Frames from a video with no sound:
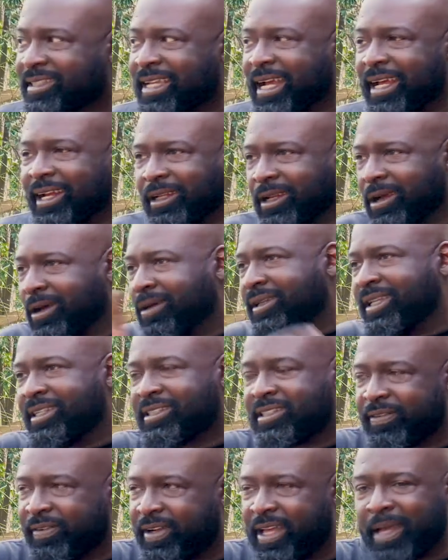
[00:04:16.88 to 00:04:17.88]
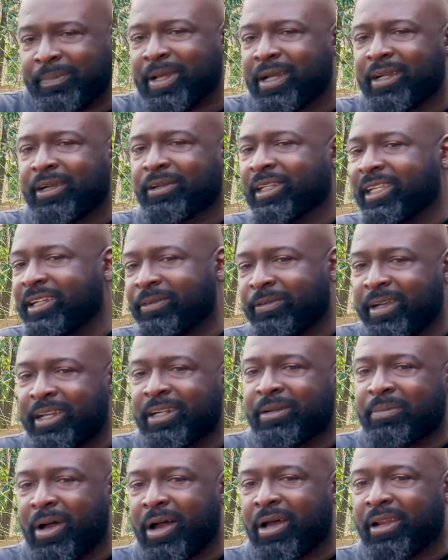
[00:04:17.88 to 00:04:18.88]
got a long list of, I'm not going to read
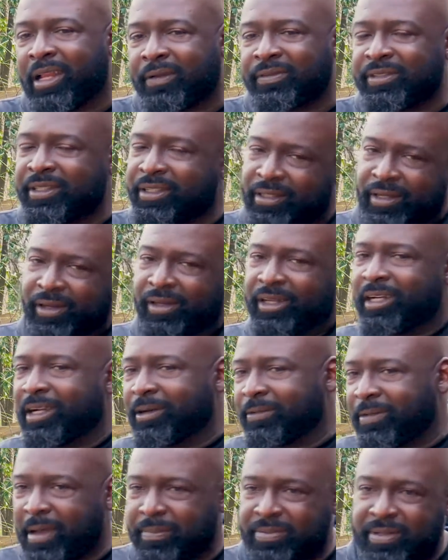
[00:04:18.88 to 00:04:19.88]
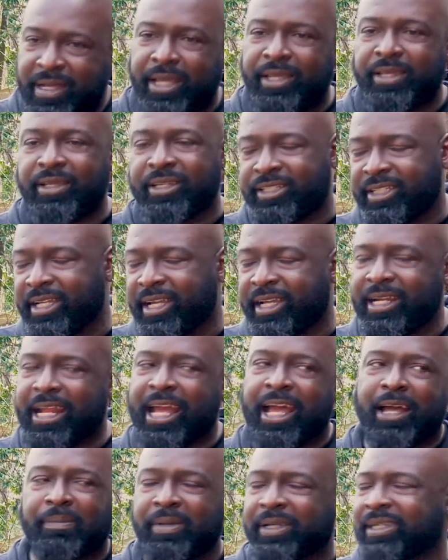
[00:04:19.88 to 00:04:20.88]
them all off till you go to their website. You can check it
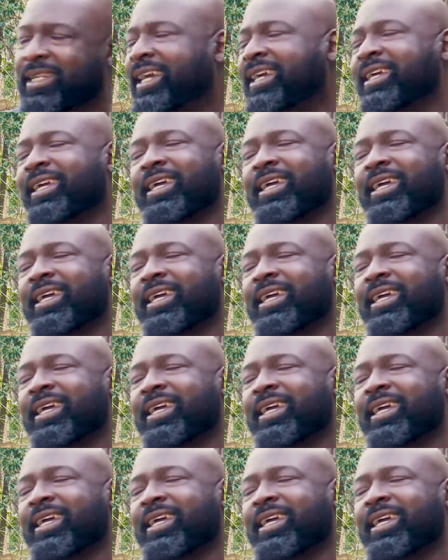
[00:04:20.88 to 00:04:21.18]
out. But